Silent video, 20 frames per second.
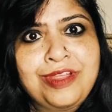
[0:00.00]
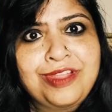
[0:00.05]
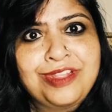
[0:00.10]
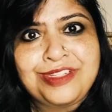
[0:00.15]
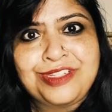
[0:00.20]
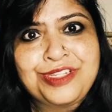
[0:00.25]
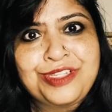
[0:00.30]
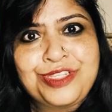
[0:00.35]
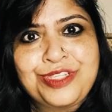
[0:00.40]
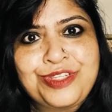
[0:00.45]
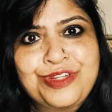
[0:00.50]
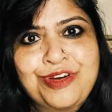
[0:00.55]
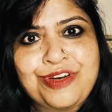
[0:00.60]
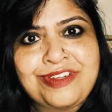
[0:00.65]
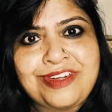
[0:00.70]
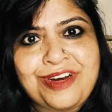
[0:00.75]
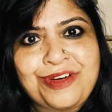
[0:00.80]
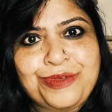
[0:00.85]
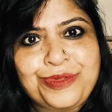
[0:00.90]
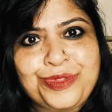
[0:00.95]
this is not
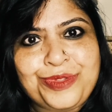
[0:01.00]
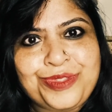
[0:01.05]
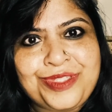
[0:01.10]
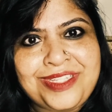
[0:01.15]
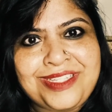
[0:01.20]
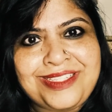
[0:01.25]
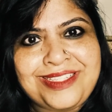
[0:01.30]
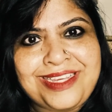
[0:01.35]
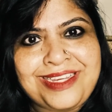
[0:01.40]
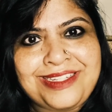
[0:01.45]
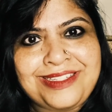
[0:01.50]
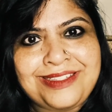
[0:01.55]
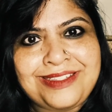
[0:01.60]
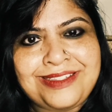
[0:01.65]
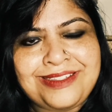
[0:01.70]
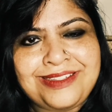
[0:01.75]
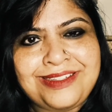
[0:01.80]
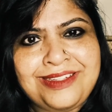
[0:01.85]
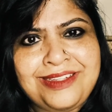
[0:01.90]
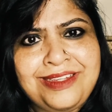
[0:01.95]
Arundhati's eyes.